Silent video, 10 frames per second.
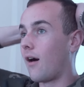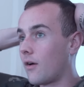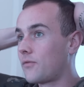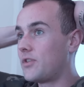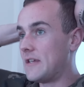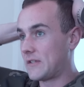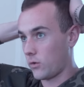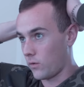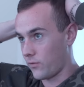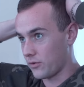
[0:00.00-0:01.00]
of these
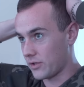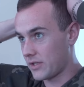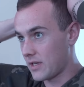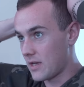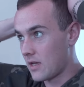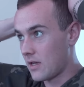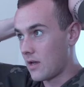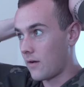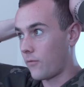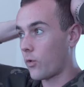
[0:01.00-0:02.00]
servers
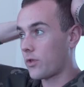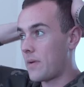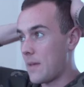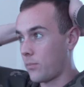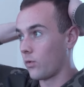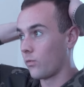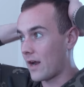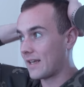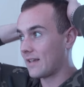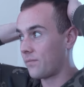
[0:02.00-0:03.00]
for the people
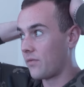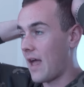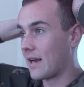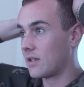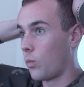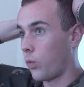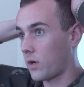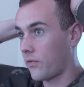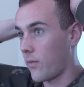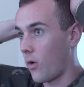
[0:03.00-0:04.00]
running that
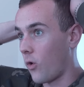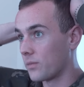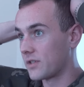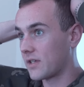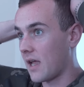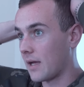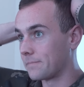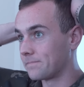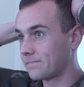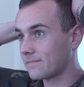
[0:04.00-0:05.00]
work from home scam.